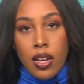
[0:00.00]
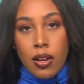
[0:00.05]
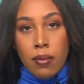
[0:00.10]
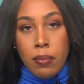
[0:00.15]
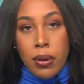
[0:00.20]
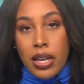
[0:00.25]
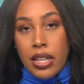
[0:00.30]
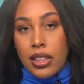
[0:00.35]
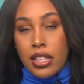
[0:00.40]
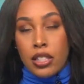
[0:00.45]

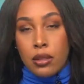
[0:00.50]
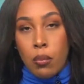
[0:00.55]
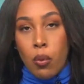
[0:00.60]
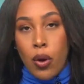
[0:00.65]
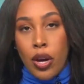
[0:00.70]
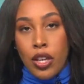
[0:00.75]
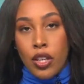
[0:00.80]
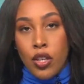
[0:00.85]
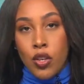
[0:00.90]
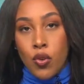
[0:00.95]
But at this
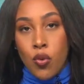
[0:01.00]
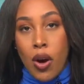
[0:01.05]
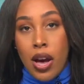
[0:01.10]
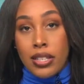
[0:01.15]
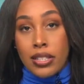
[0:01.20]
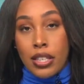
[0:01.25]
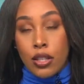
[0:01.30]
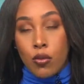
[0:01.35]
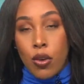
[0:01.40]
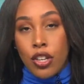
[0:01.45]
point, U.S.
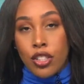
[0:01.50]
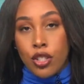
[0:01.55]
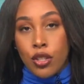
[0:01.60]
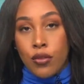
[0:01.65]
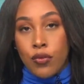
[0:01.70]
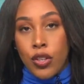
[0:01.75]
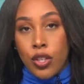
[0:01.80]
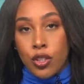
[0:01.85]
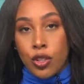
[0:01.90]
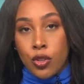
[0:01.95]
and Russian
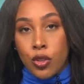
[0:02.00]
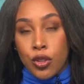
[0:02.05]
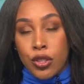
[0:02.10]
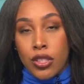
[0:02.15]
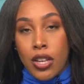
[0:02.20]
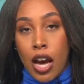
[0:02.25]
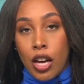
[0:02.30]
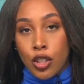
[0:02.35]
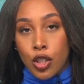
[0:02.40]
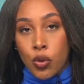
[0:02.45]
officials
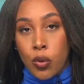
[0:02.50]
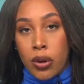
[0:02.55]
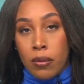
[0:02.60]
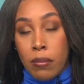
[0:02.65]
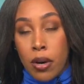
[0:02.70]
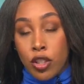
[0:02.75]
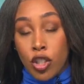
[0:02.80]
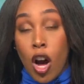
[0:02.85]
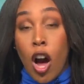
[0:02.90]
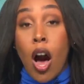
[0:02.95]
not showing
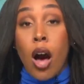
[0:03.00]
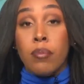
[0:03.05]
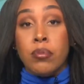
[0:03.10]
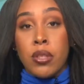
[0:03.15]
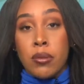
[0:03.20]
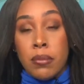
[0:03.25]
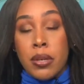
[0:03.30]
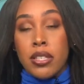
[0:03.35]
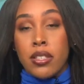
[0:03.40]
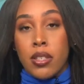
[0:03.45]
much
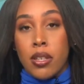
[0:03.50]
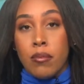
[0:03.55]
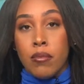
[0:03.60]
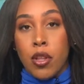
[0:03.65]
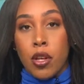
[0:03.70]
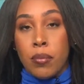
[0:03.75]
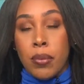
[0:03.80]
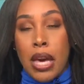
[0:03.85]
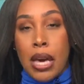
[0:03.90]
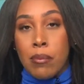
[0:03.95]
optimism
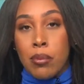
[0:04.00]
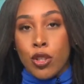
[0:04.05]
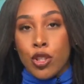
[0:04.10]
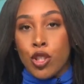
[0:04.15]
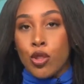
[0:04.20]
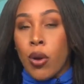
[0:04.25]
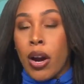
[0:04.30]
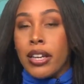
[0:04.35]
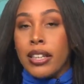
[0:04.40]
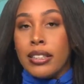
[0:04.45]
they'll be able to
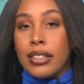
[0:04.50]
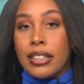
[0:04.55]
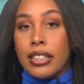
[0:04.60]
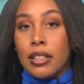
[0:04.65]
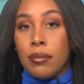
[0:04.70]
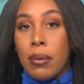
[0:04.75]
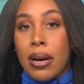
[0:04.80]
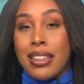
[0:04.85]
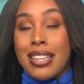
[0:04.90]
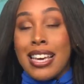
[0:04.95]
strike a deal
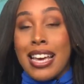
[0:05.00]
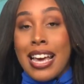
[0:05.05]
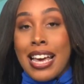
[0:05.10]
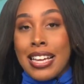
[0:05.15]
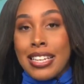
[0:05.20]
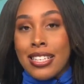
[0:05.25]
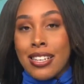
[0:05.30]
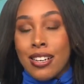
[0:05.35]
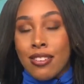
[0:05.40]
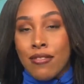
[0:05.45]
by the
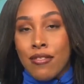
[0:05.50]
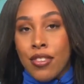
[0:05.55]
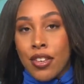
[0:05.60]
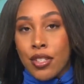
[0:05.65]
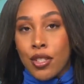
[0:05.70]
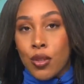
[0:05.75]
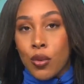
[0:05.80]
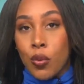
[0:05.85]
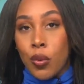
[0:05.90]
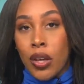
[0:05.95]
end of
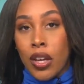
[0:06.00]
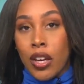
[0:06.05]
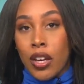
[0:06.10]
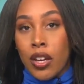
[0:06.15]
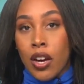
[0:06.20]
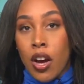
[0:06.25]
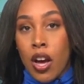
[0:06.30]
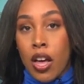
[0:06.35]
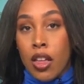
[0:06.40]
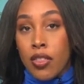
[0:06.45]
this week.
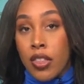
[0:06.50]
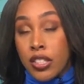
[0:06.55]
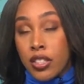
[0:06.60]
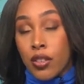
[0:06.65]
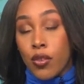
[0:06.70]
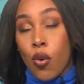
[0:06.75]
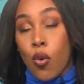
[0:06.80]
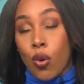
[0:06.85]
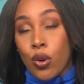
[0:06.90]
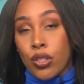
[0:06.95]
This, of
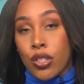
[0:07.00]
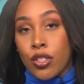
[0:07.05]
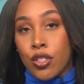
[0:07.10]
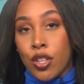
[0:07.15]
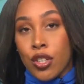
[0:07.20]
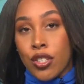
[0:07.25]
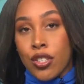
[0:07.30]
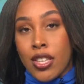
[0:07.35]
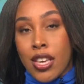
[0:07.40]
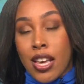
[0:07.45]
course, is
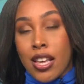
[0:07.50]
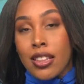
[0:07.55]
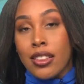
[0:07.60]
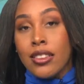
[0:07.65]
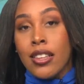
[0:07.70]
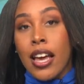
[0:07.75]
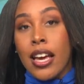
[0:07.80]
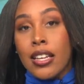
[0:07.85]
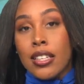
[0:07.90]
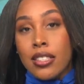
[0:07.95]
just the
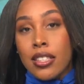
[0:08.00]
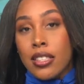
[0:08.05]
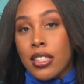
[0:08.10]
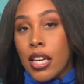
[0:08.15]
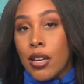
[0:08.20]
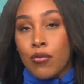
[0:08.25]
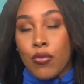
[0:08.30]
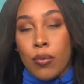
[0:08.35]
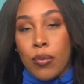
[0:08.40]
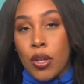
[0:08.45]
latest
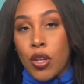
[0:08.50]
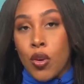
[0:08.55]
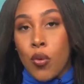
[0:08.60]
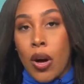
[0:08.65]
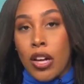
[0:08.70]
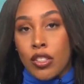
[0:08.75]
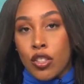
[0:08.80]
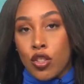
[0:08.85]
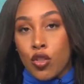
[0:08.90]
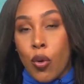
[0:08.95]
attempt from the
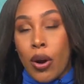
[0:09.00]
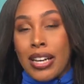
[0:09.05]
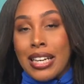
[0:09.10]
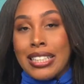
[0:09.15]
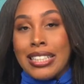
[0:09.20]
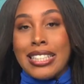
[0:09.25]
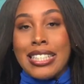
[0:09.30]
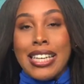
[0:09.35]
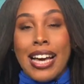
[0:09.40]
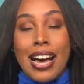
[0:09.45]
U.S. to try
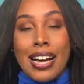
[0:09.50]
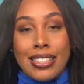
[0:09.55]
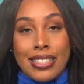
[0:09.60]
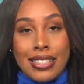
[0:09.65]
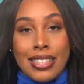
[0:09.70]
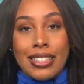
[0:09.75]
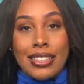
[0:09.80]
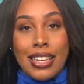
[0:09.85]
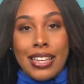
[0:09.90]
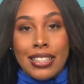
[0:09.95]
and
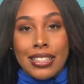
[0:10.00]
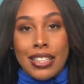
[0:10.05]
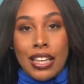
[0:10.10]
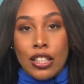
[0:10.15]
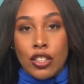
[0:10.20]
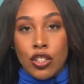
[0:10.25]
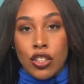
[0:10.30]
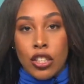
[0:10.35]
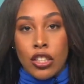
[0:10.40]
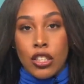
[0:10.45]
de-escalate
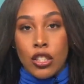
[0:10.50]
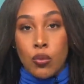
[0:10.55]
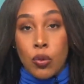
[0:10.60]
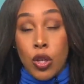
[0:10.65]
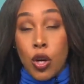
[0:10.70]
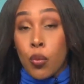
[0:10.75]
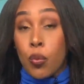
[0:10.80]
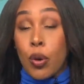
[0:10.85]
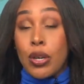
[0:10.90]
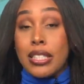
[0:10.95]
tensions. We
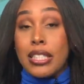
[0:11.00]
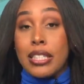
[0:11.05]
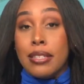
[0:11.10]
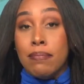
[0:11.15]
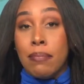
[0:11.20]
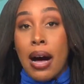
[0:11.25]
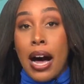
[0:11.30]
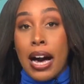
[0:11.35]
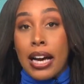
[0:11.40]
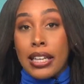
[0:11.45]
know President
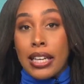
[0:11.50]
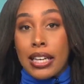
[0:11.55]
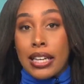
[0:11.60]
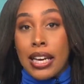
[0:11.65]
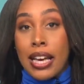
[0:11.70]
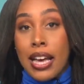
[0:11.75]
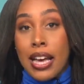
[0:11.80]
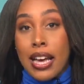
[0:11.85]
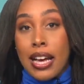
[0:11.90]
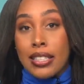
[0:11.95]
Biden
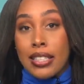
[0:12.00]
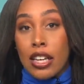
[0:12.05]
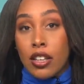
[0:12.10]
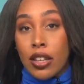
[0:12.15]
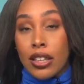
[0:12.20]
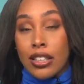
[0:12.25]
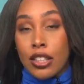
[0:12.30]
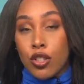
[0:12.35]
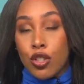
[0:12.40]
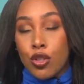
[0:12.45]
has held
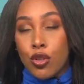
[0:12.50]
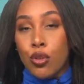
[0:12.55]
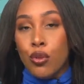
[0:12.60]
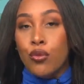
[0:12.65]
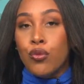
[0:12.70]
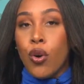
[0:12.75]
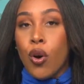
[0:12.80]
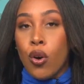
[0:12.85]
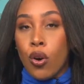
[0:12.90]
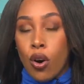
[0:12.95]
at least two
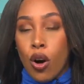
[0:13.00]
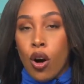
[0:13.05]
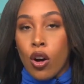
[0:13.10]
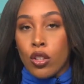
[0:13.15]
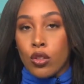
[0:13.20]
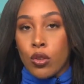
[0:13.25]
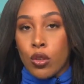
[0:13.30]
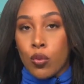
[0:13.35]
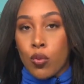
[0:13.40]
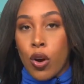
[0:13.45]
phone
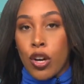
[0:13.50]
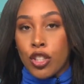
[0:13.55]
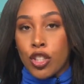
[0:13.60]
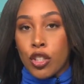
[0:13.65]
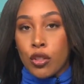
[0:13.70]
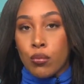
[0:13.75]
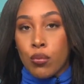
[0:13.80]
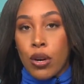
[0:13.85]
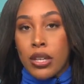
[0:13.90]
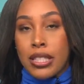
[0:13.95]
calls with
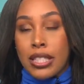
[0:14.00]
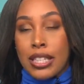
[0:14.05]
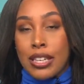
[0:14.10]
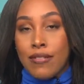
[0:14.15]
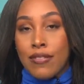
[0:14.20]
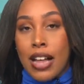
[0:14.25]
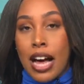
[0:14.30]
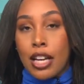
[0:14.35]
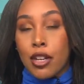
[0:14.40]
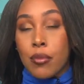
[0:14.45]
Russian President
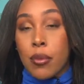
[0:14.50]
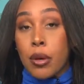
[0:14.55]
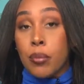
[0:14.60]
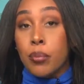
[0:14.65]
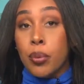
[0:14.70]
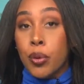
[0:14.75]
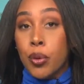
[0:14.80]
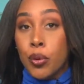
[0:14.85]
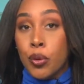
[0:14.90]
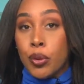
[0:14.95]
Vladimir
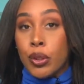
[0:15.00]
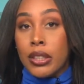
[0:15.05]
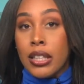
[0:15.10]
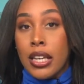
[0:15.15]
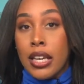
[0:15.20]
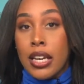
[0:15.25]
Putin